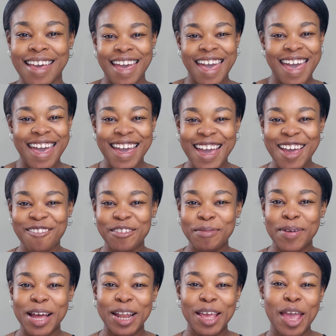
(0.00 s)
Hey
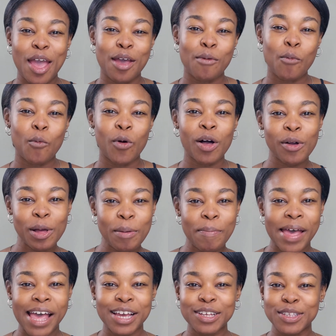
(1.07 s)
everybody, and welcome
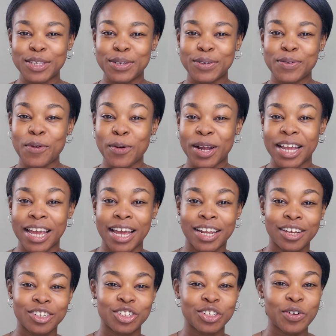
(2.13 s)
back to Organic
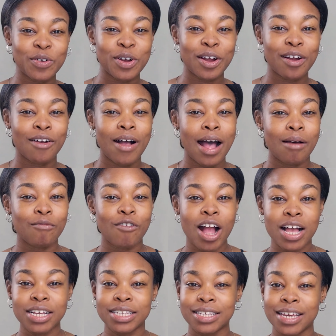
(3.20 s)
Showgirl. I'm
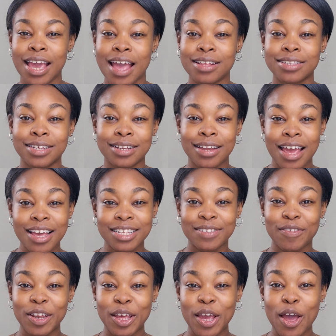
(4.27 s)
Roxy, and today's
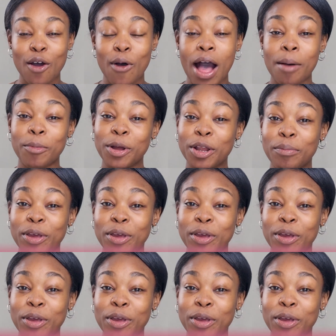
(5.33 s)
video I'm going to be